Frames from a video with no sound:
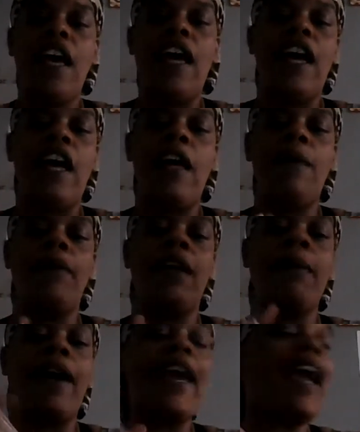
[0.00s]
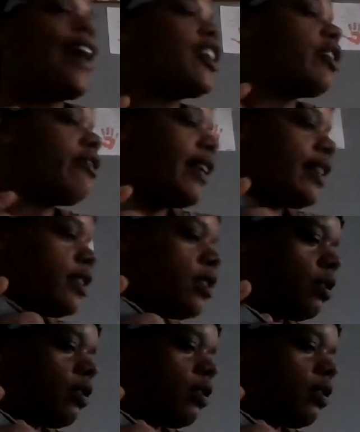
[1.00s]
Um, am I accurate?